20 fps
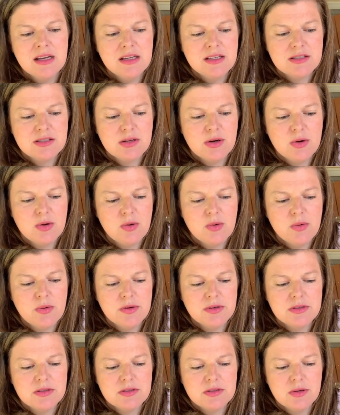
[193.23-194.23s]
So
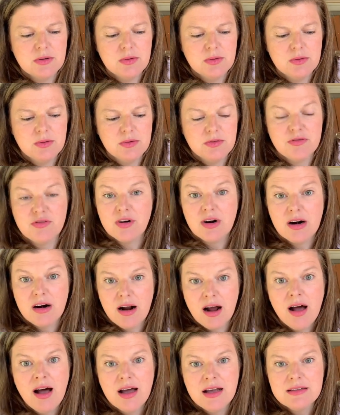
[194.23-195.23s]
for
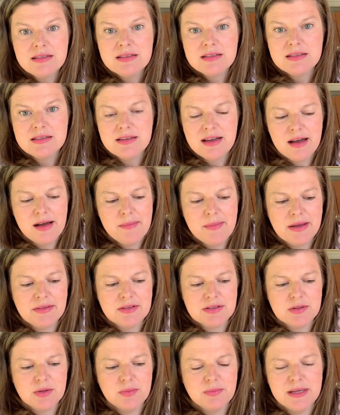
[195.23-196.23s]
us at the
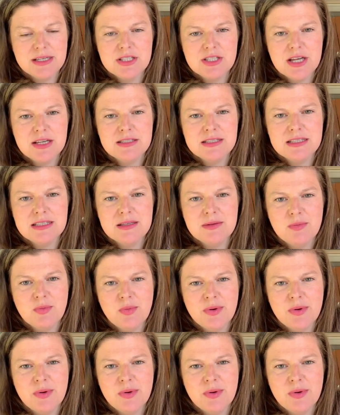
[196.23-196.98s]
Sold by Jen team,